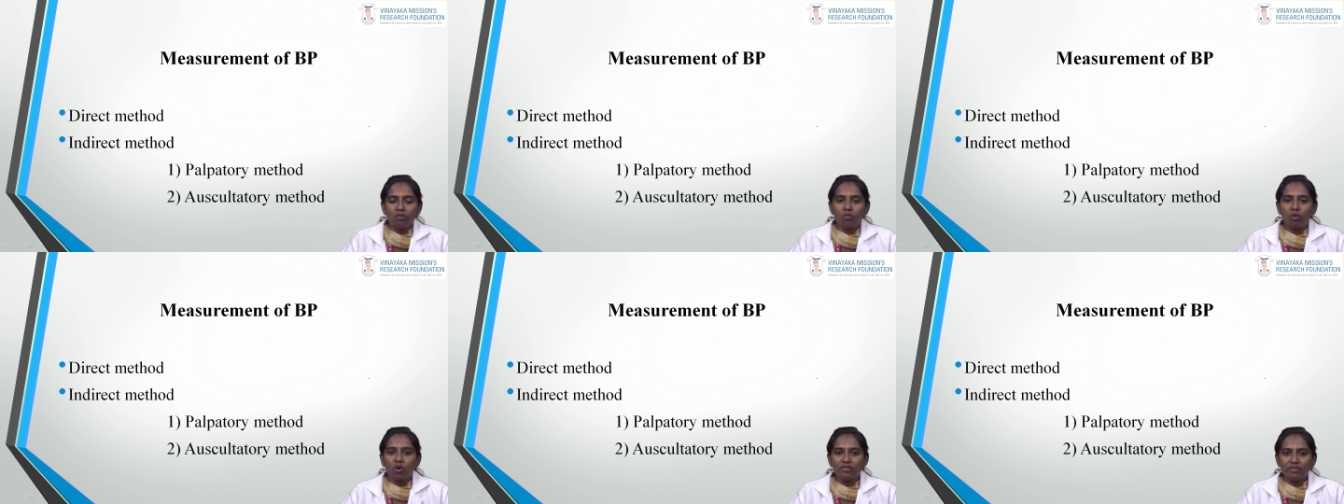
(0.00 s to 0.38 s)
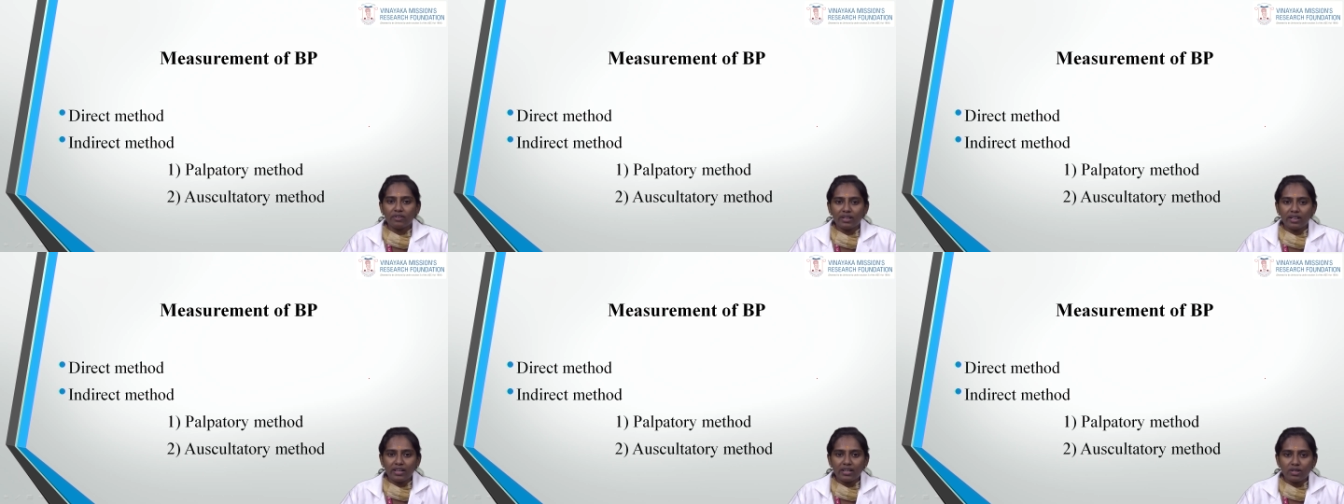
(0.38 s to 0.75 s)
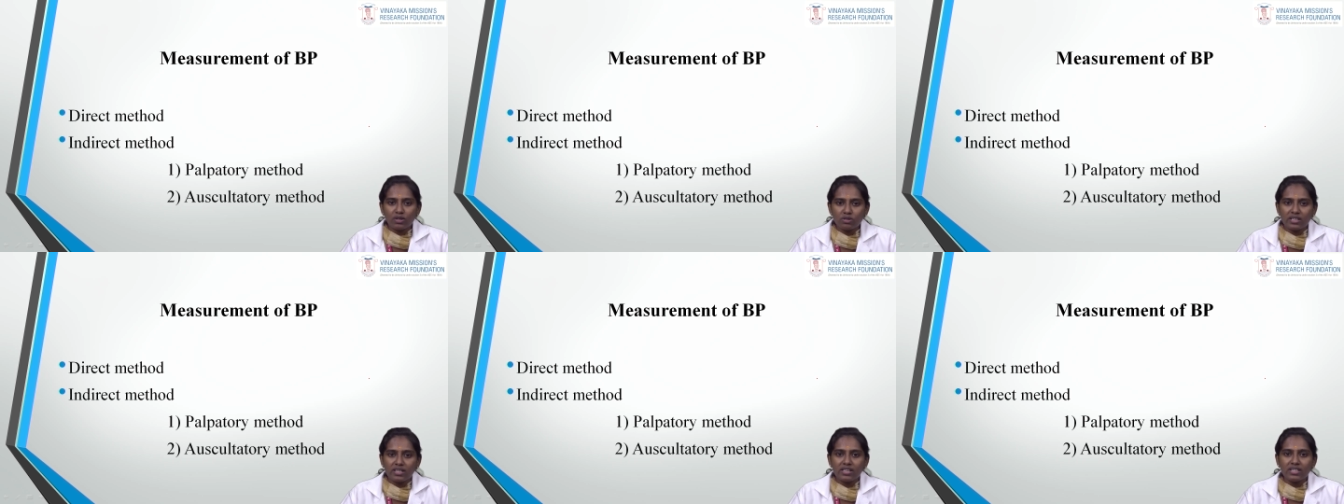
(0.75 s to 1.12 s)
What we are
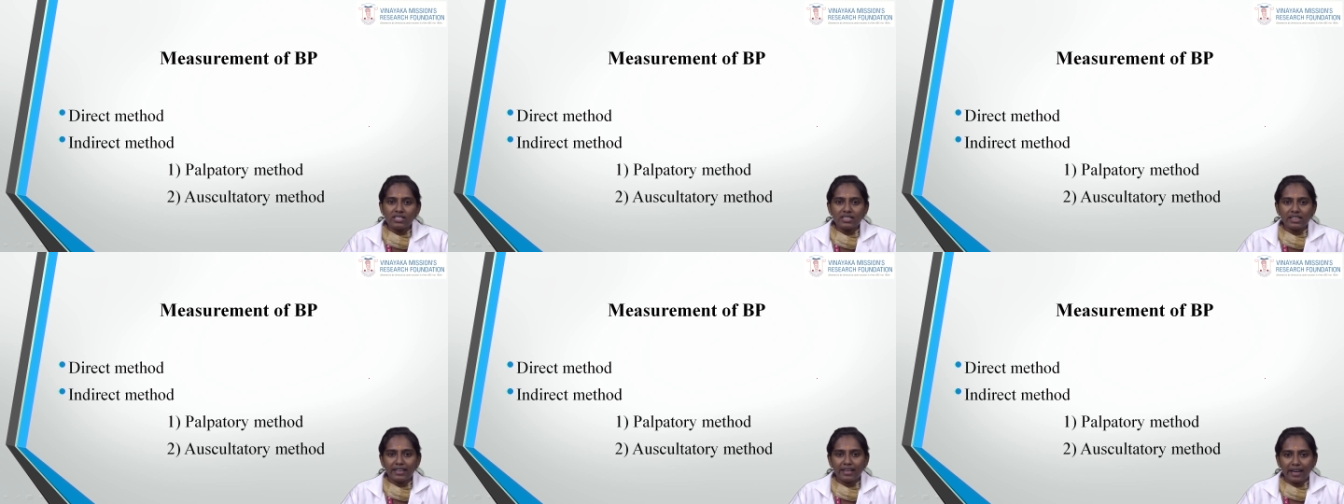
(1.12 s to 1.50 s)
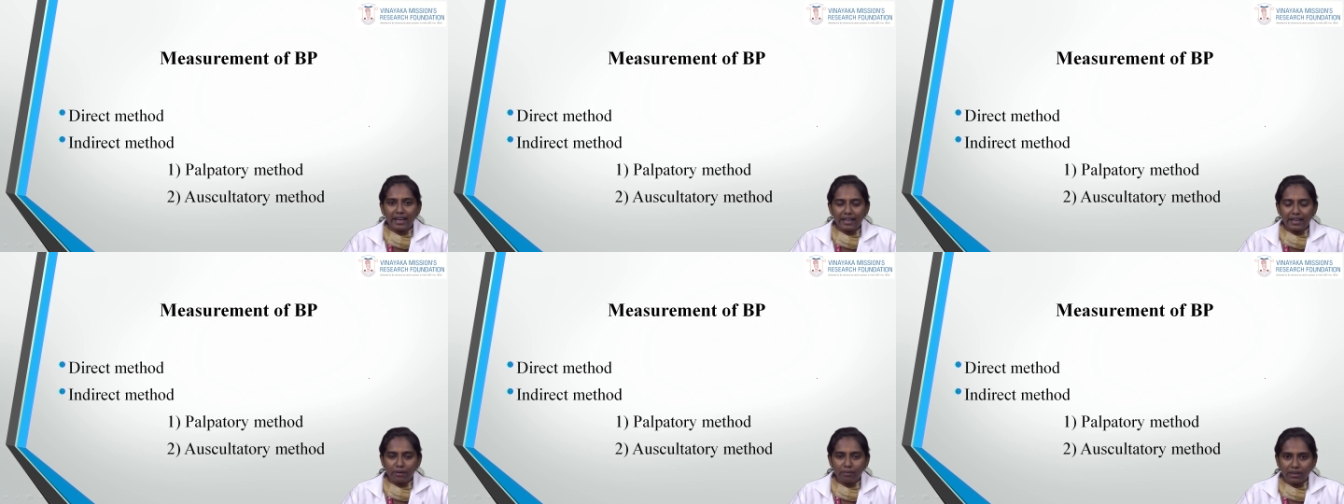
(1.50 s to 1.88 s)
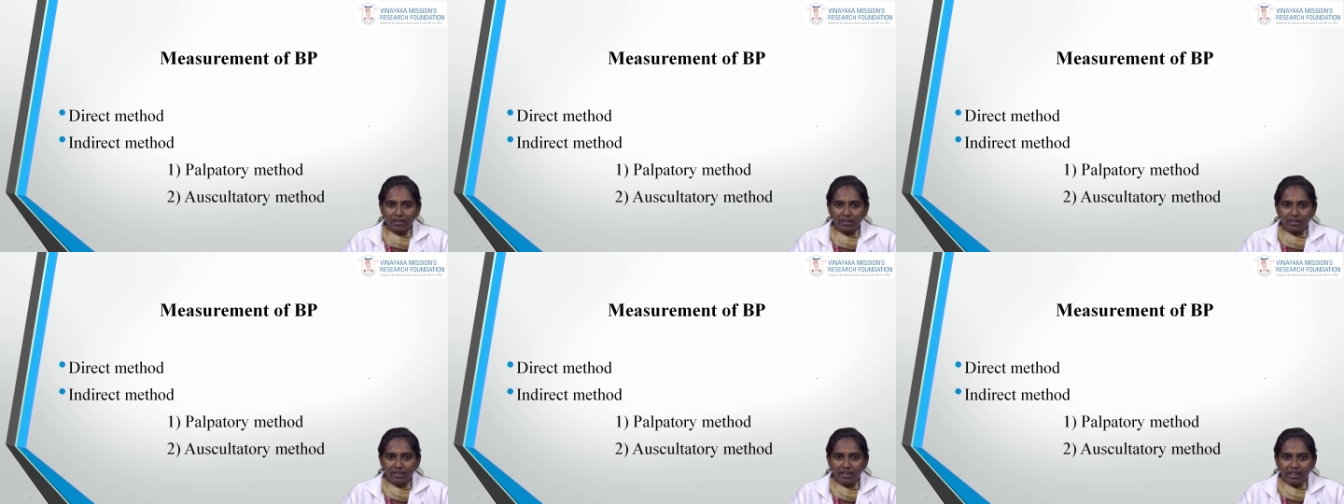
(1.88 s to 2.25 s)
using is indirect
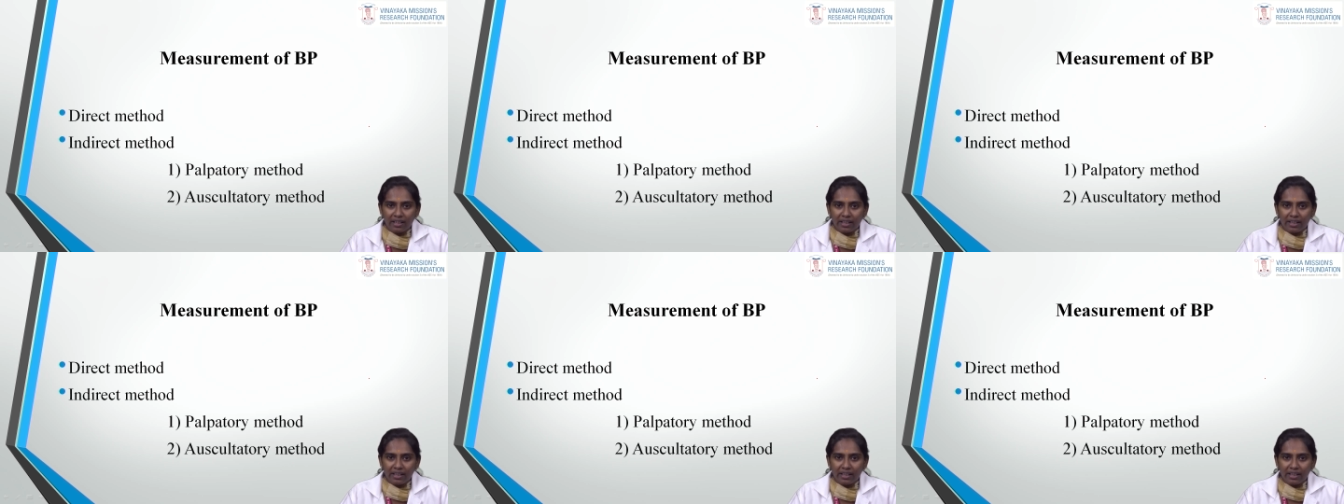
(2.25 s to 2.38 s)
method.